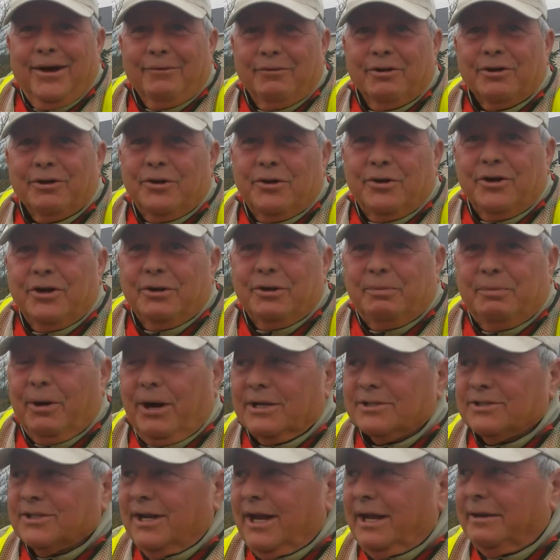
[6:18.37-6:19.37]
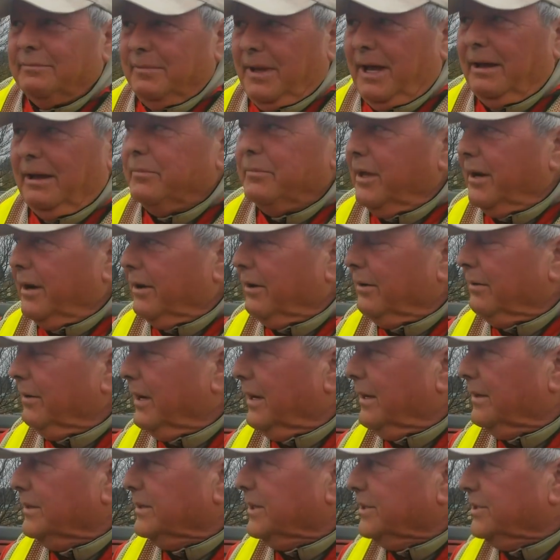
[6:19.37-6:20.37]
Over in Union Deposit. I'm there,
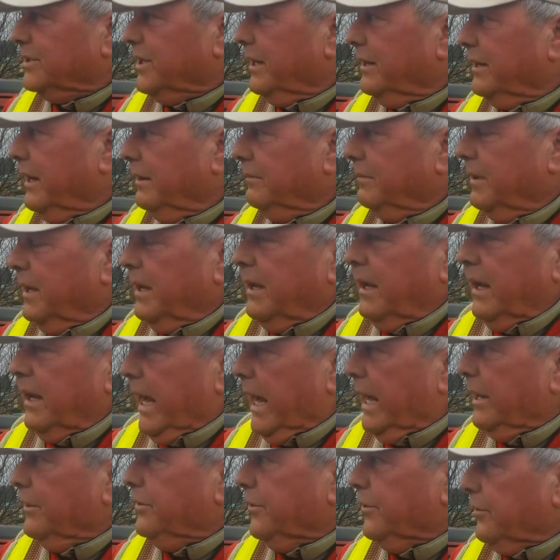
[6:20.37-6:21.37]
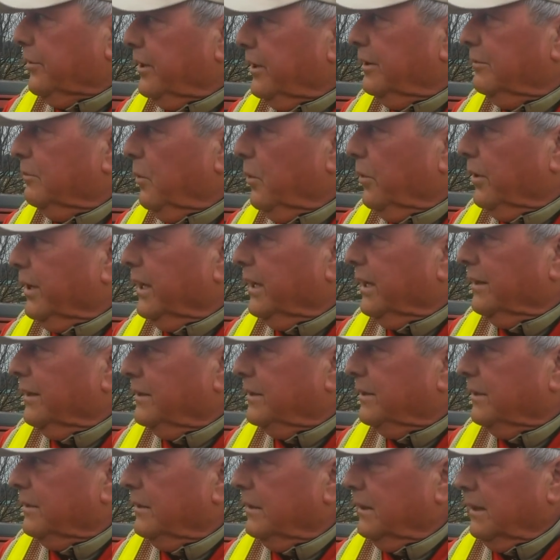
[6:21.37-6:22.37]
as I said, 8:30 in the
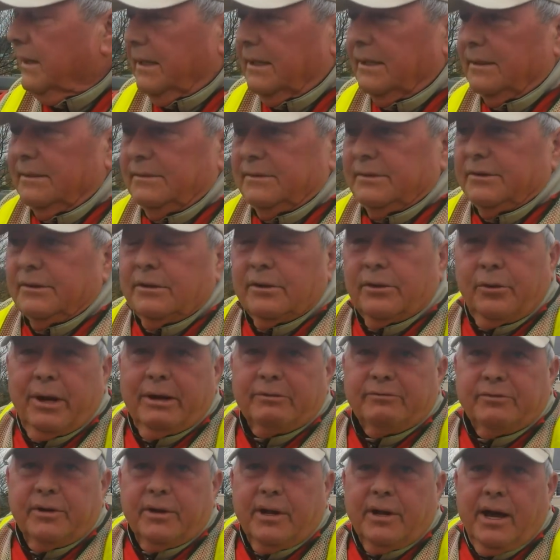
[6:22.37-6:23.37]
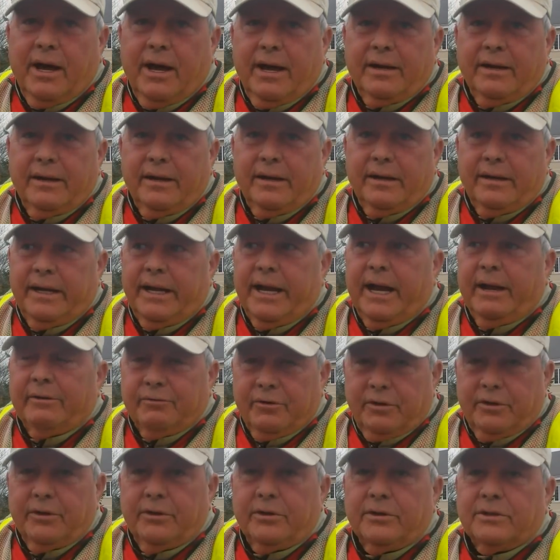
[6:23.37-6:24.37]
morning till a little after 9, and in the
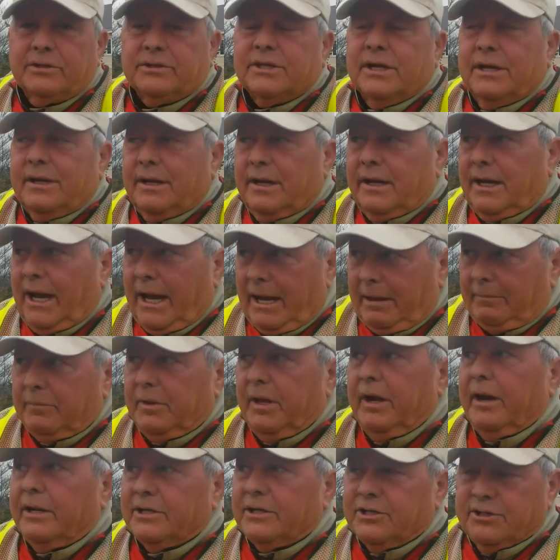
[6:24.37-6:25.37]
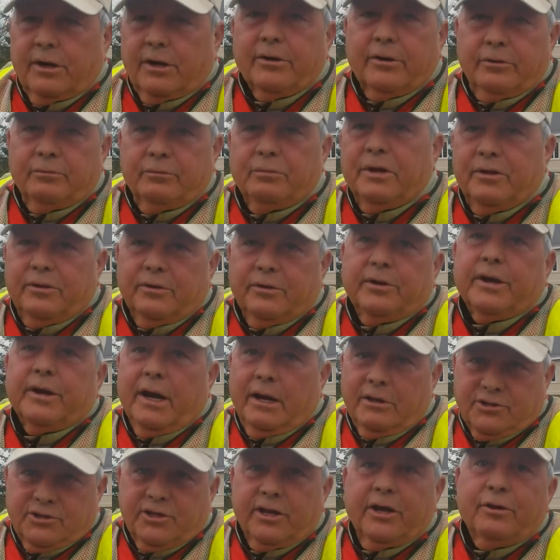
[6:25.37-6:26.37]
afternoons I'm there. I start at
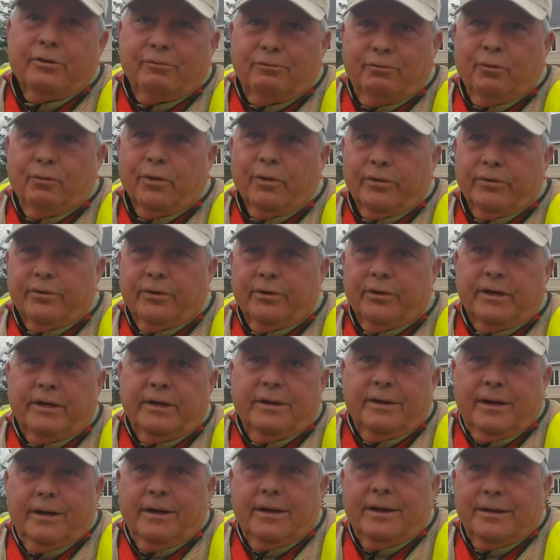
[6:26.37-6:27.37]
3:30 and I'll stay till 4:30.